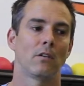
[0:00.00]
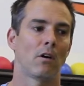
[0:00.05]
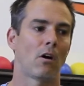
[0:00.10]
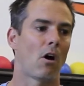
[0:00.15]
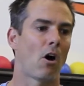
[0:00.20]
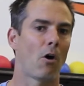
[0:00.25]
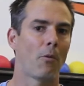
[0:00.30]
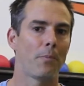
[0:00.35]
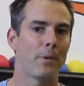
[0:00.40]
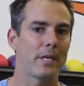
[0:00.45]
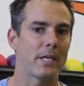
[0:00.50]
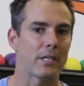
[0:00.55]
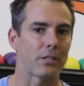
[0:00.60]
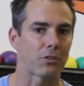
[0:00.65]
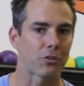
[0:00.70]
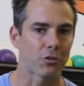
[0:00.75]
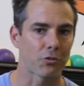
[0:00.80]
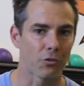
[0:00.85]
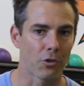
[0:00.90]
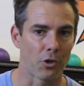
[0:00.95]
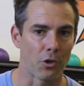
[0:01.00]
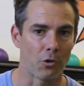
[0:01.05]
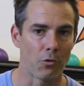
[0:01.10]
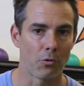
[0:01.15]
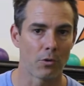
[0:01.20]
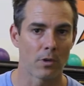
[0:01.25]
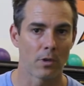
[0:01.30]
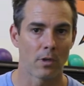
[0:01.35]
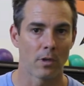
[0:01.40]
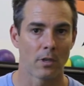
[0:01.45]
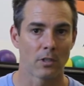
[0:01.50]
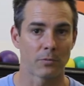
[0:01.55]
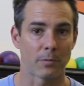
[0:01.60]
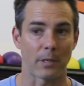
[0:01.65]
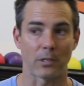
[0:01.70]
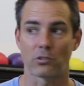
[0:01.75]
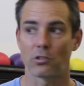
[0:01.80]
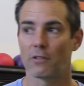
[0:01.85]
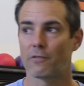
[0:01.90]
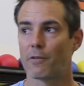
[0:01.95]
Albeit true,
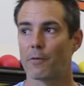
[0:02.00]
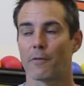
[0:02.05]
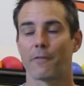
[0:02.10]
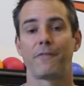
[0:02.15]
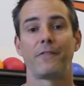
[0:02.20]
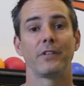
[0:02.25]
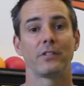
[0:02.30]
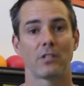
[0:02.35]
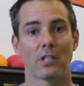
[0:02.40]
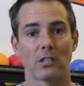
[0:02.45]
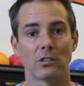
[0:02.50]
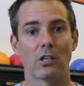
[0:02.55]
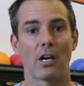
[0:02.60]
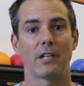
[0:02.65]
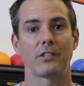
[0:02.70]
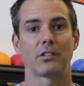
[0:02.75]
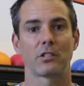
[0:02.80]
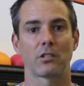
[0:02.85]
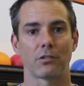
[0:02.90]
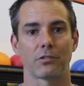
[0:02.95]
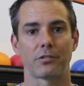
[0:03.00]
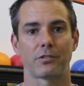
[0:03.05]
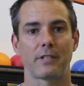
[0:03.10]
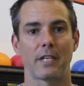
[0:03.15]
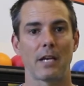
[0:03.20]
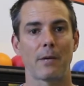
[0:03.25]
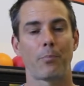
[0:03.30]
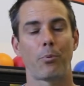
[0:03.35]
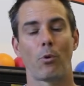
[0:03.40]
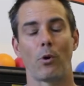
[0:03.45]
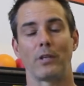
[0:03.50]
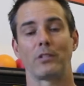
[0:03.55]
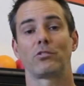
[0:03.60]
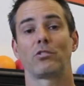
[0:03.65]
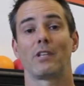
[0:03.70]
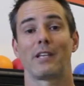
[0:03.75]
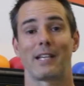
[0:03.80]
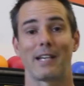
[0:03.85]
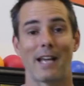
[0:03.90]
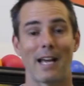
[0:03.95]
especially from a physiological standpoint, so
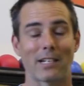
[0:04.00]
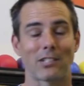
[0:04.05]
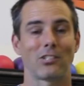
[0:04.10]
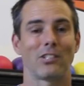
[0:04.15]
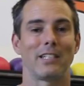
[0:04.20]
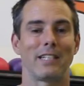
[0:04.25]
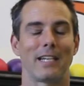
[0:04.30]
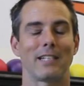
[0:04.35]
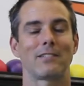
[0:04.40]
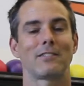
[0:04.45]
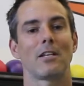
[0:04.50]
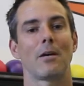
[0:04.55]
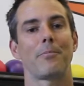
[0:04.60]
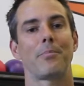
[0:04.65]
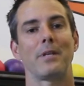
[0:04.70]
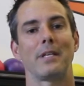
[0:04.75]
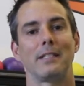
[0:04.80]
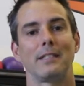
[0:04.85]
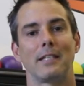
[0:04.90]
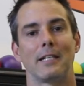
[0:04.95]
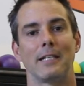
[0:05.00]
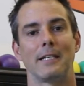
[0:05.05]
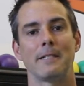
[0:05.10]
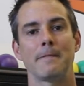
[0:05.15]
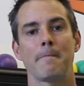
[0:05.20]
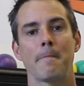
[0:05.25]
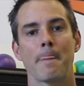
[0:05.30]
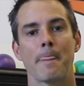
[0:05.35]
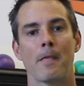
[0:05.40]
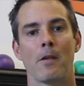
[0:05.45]
they can actually get something done.